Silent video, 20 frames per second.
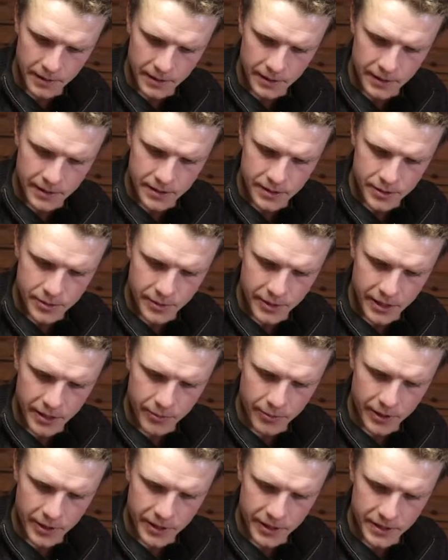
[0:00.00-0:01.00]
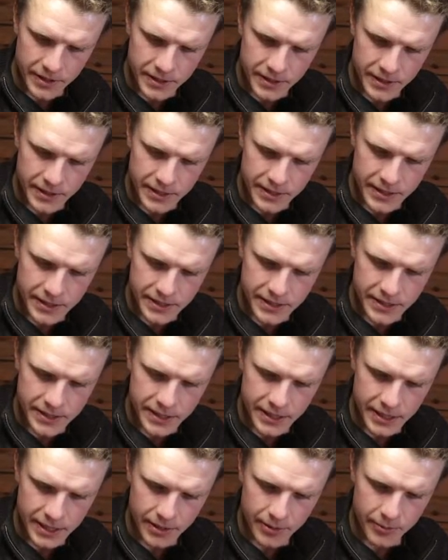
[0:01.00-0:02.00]
So what I wanted
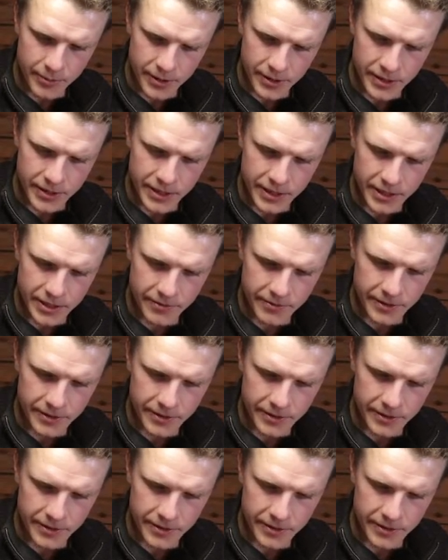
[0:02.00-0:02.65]
kind of